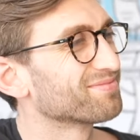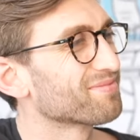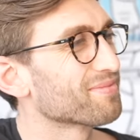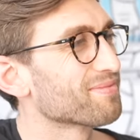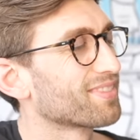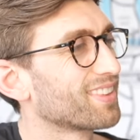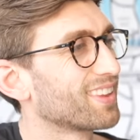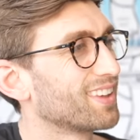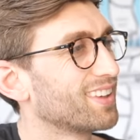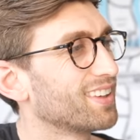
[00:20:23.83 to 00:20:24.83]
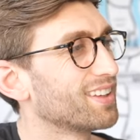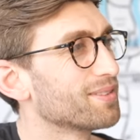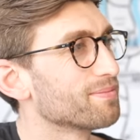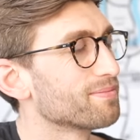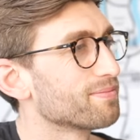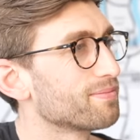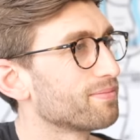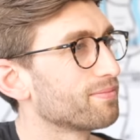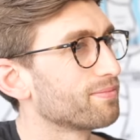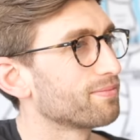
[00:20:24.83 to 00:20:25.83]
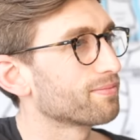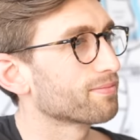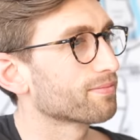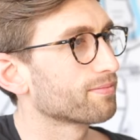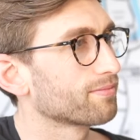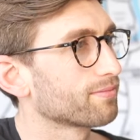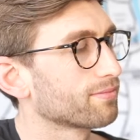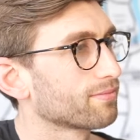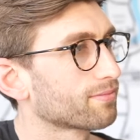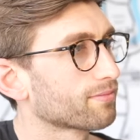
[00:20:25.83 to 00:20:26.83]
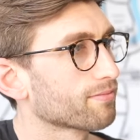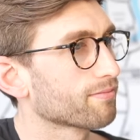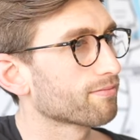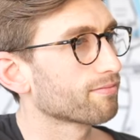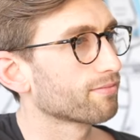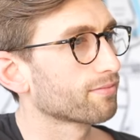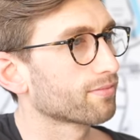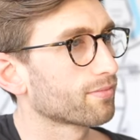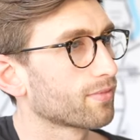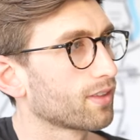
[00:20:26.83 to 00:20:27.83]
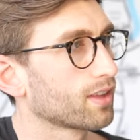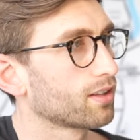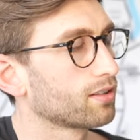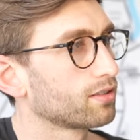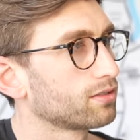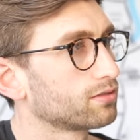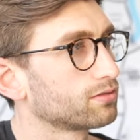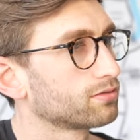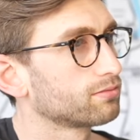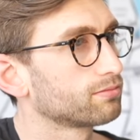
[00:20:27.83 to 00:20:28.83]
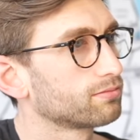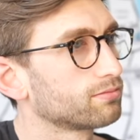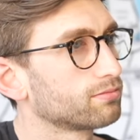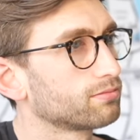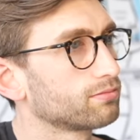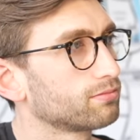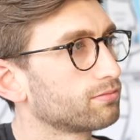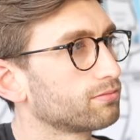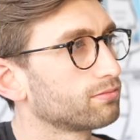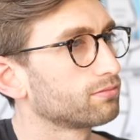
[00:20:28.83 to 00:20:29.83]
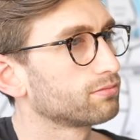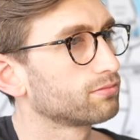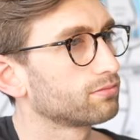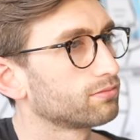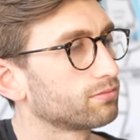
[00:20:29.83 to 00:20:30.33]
(not speaking)